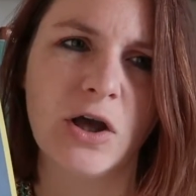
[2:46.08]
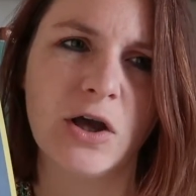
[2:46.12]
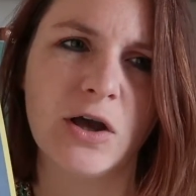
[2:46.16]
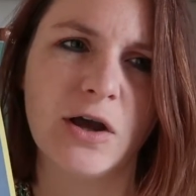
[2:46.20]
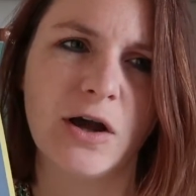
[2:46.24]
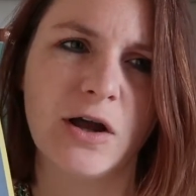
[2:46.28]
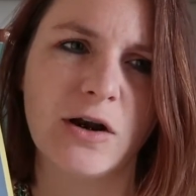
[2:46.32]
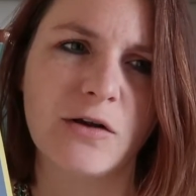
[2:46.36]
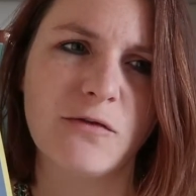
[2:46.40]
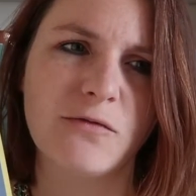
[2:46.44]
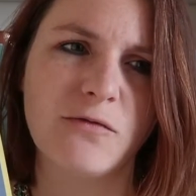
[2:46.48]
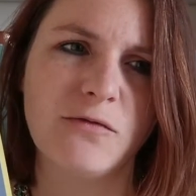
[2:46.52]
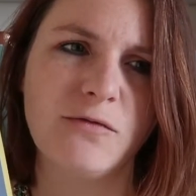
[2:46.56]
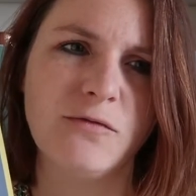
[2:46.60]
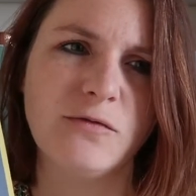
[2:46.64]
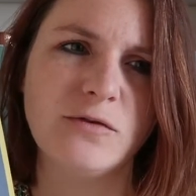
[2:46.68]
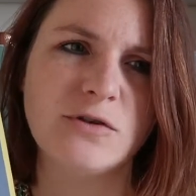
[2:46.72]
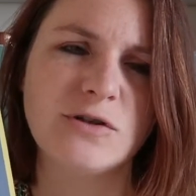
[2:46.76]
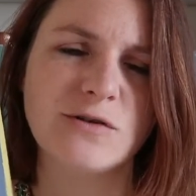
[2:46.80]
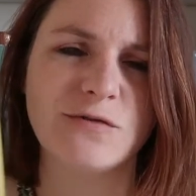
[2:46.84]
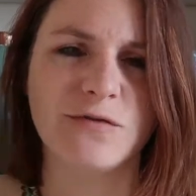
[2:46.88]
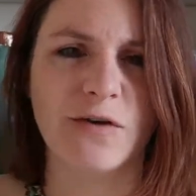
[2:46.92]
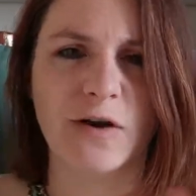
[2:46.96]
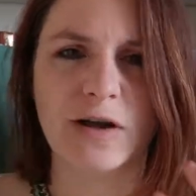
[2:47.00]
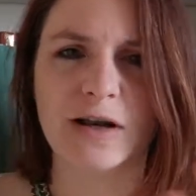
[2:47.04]
kind of
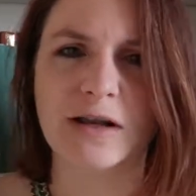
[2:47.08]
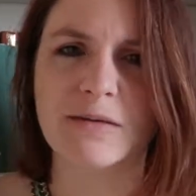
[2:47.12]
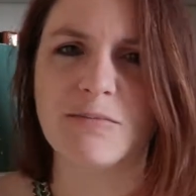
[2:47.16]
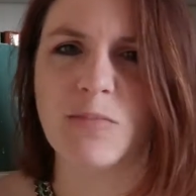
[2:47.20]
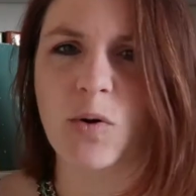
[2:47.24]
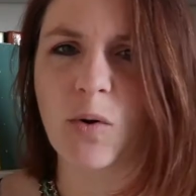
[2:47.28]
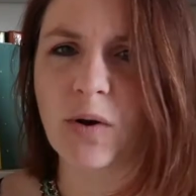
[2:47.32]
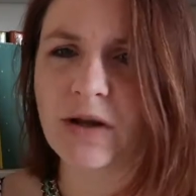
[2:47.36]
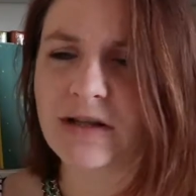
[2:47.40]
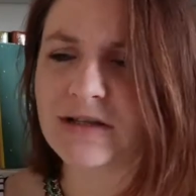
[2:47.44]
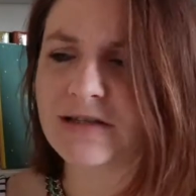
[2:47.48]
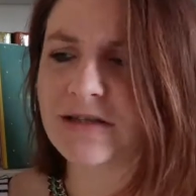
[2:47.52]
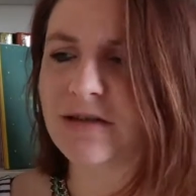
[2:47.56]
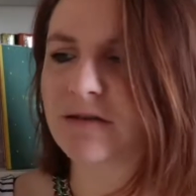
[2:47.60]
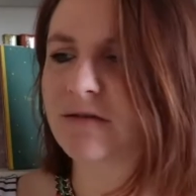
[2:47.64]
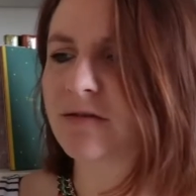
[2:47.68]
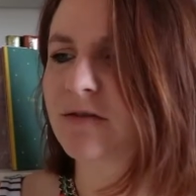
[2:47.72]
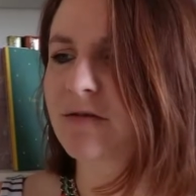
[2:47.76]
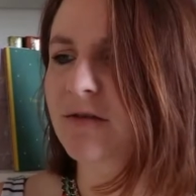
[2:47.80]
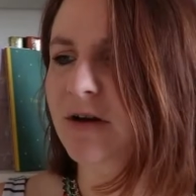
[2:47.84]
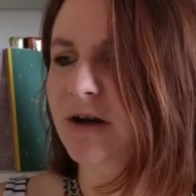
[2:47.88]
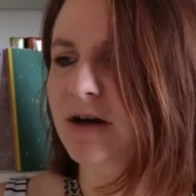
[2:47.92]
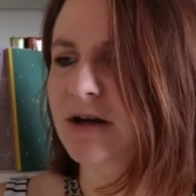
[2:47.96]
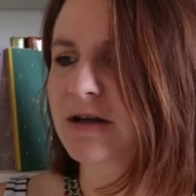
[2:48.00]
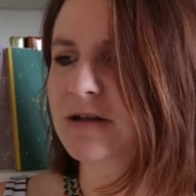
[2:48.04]
defining points of
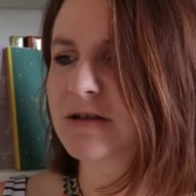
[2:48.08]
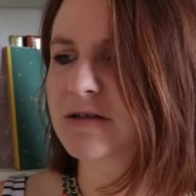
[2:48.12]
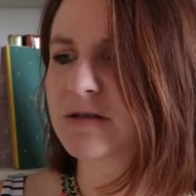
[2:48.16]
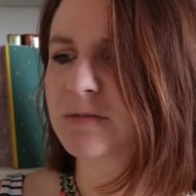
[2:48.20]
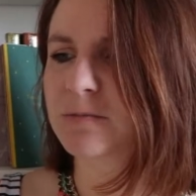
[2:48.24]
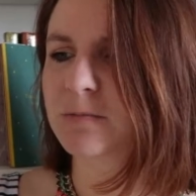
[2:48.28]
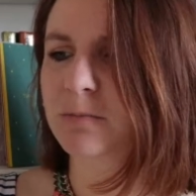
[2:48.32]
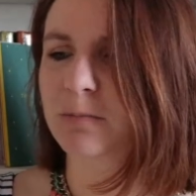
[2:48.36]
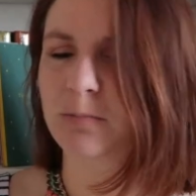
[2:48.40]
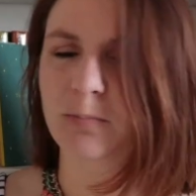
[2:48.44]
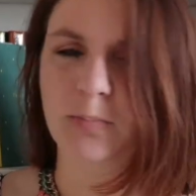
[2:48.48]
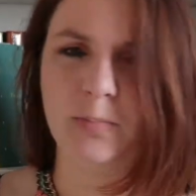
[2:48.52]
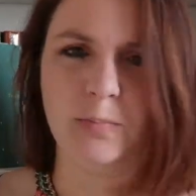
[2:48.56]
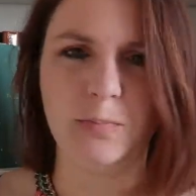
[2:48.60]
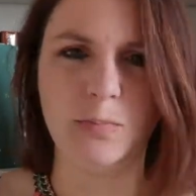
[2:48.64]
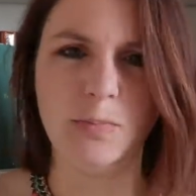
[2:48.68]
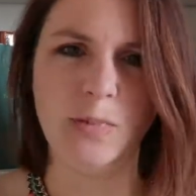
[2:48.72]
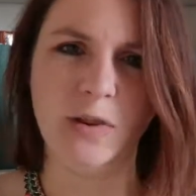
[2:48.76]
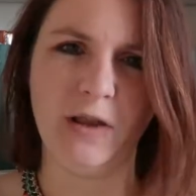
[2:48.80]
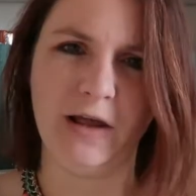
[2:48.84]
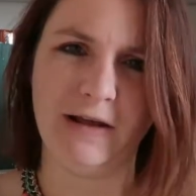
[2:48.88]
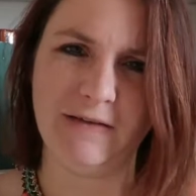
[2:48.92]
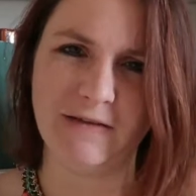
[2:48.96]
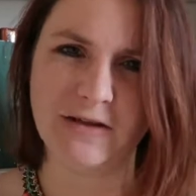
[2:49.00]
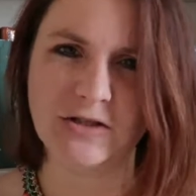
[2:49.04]
the various,
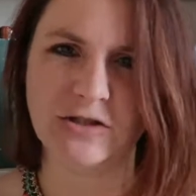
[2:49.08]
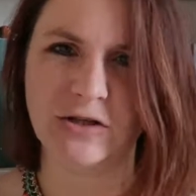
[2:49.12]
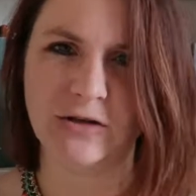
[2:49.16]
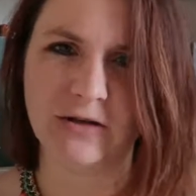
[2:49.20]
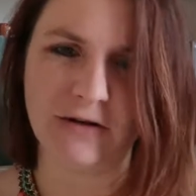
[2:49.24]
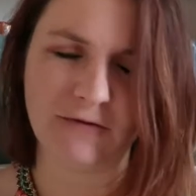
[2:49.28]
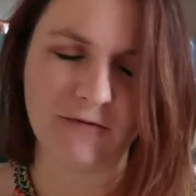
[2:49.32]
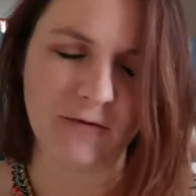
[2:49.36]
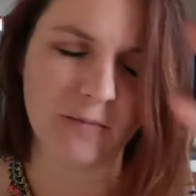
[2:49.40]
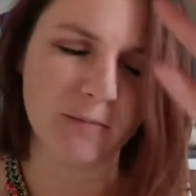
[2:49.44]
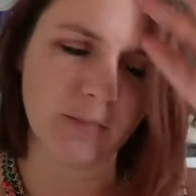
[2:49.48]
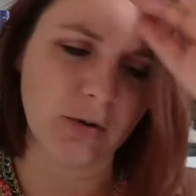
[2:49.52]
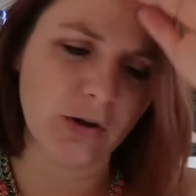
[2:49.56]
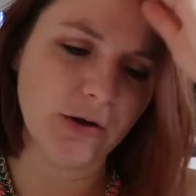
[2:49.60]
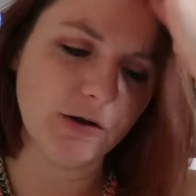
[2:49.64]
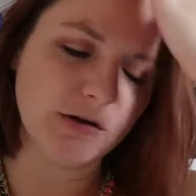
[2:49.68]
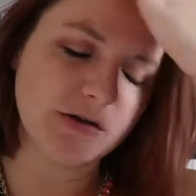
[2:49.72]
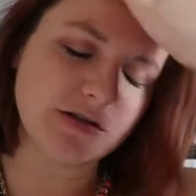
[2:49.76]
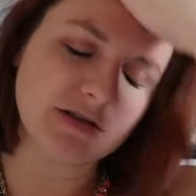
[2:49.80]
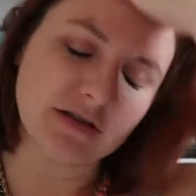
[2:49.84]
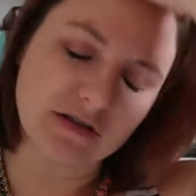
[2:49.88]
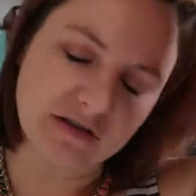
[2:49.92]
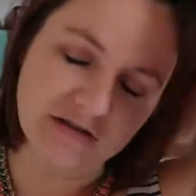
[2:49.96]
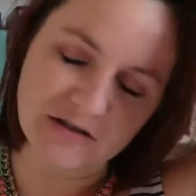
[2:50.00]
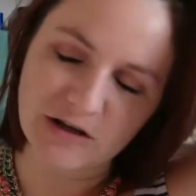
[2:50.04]
like the two different
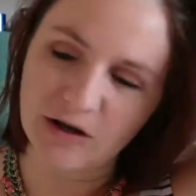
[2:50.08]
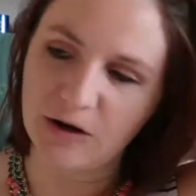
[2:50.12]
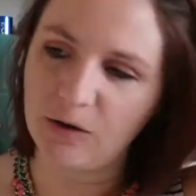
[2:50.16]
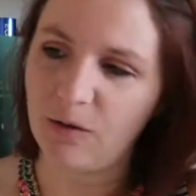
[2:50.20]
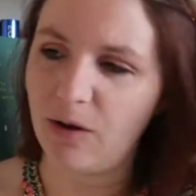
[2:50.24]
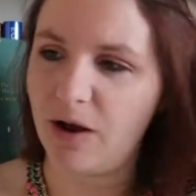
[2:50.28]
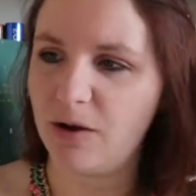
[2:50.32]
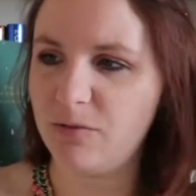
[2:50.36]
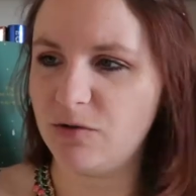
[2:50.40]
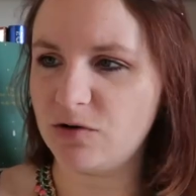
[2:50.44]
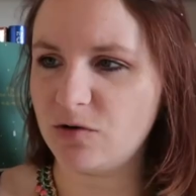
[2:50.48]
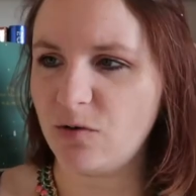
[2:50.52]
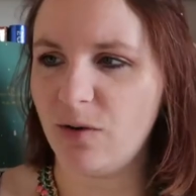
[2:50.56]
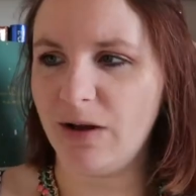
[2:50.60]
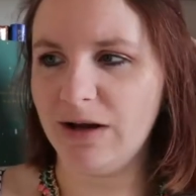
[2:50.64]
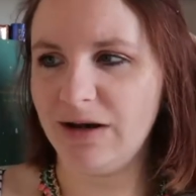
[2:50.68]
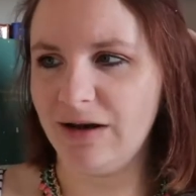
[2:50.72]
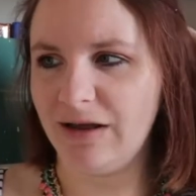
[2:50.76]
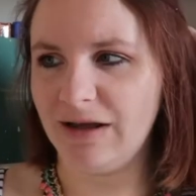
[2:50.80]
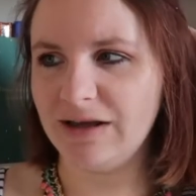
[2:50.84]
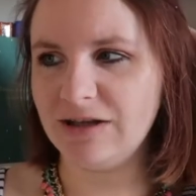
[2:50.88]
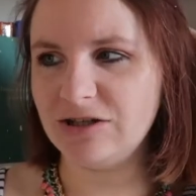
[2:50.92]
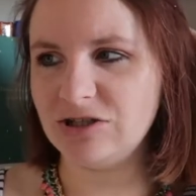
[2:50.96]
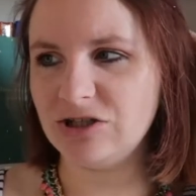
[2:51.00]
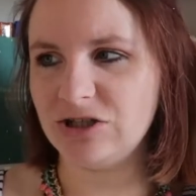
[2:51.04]
books, so I would quite
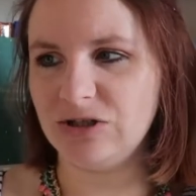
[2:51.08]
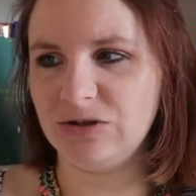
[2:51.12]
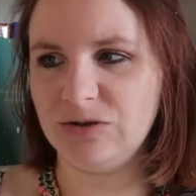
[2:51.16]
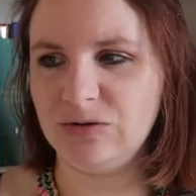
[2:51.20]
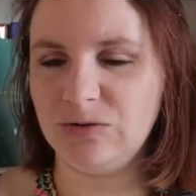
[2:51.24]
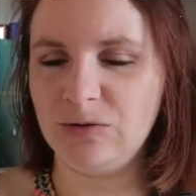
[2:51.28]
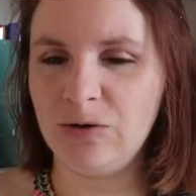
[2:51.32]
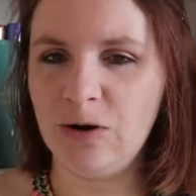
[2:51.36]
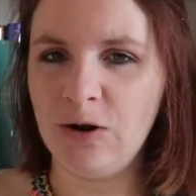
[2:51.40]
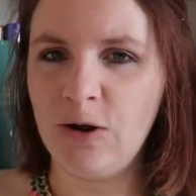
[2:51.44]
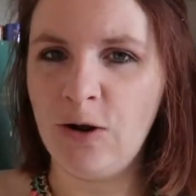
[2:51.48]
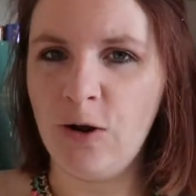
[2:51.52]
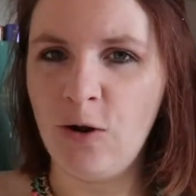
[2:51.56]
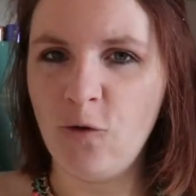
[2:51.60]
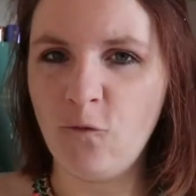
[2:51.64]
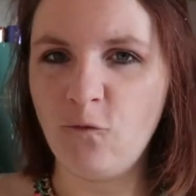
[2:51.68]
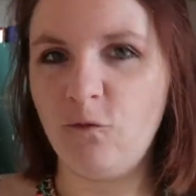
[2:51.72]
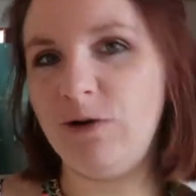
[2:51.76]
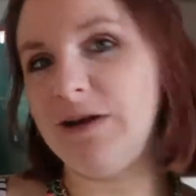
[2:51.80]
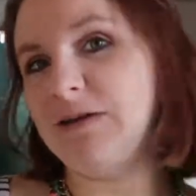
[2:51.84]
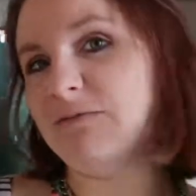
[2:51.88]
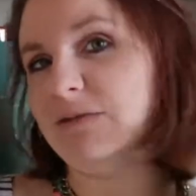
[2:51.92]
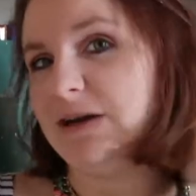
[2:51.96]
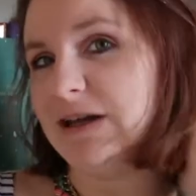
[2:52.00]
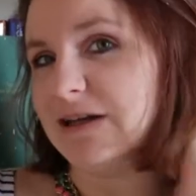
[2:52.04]
like to
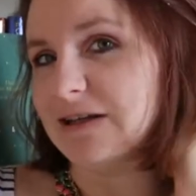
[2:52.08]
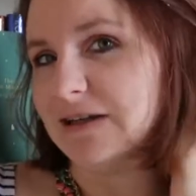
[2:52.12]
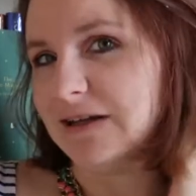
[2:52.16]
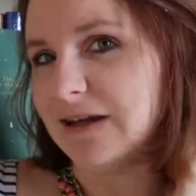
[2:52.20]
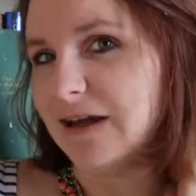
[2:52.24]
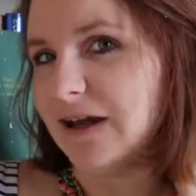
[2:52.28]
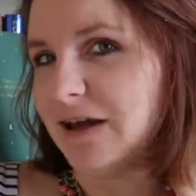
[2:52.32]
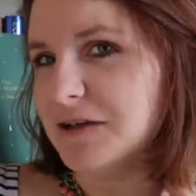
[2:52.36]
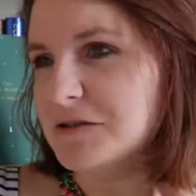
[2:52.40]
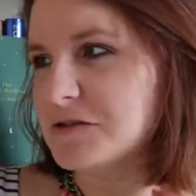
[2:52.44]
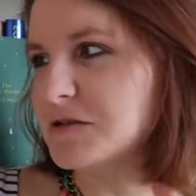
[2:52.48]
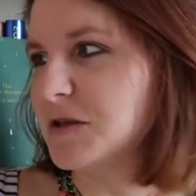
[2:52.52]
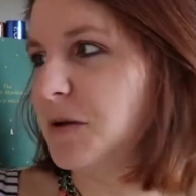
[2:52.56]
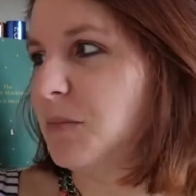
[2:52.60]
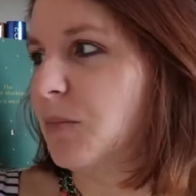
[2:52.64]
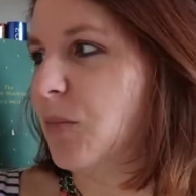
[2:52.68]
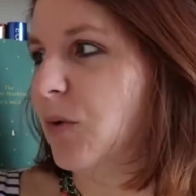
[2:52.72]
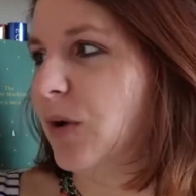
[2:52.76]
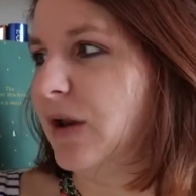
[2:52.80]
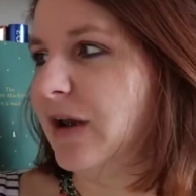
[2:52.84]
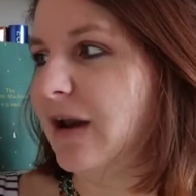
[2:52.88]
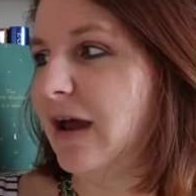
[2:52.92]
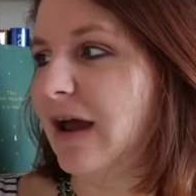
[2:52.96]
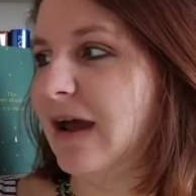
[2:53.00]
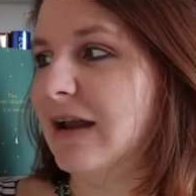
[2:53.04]
reread it at some
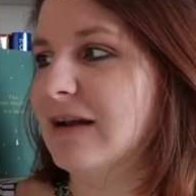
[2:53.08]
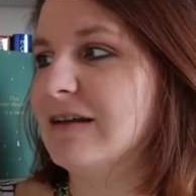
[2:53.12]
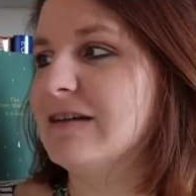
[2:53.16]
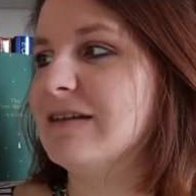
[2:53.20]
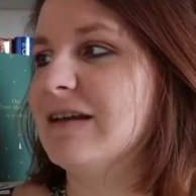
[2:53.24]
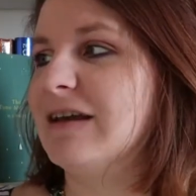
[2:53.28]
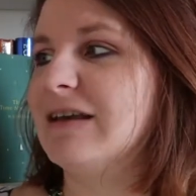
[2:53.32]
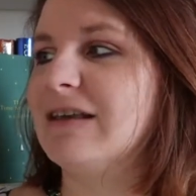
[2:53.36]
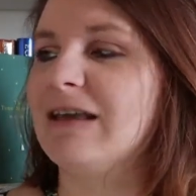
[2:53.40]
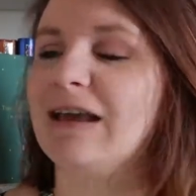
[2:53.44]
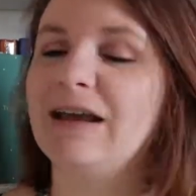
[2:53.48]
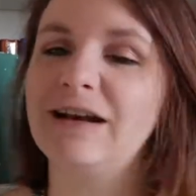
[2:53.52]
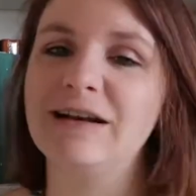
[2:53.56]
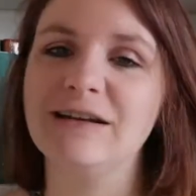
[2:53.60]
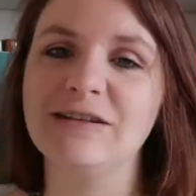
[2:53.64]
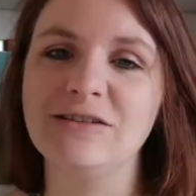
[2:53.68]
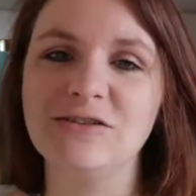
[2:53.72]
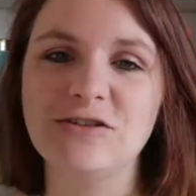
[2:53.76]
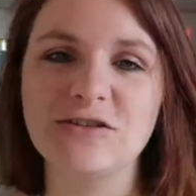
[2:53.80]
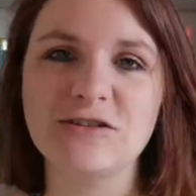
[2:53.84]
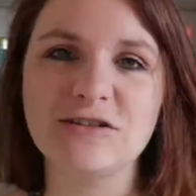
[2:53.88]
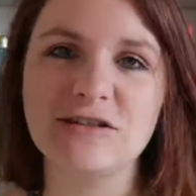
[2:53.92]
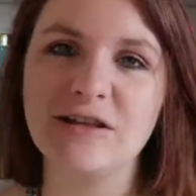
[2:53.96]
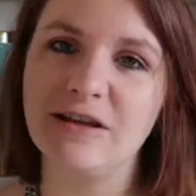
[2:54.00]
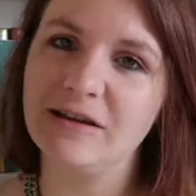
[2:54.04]
point. And again,
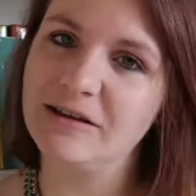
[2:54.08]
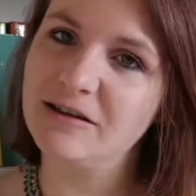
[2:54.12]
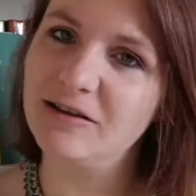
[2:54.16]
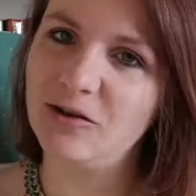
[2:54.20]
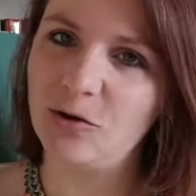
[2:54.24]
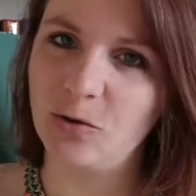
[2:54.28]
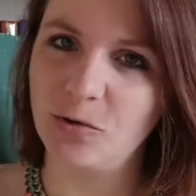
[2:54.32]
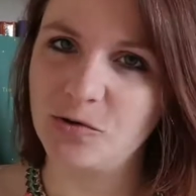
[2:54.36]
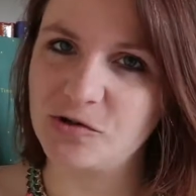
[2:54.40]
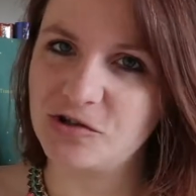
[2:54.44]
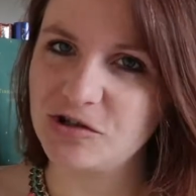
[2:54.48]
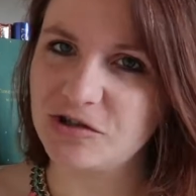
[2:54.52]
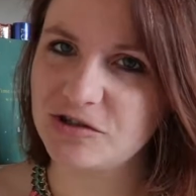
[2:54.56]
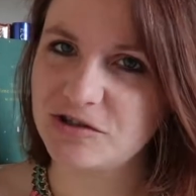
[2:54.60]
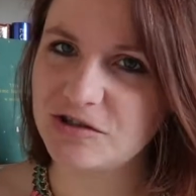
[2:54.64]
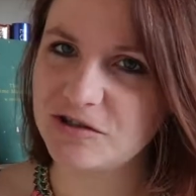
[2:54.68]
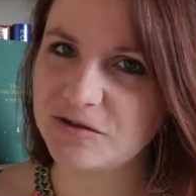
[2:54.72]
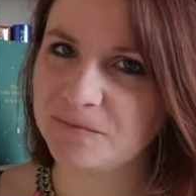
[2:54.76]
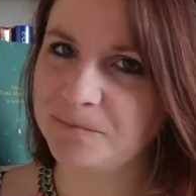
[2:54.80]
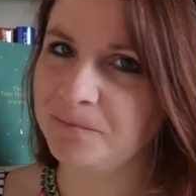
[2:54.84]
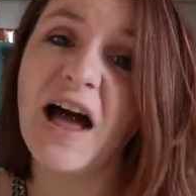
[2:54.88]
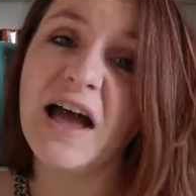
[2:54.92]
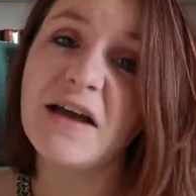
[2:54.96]
just like gorgeous.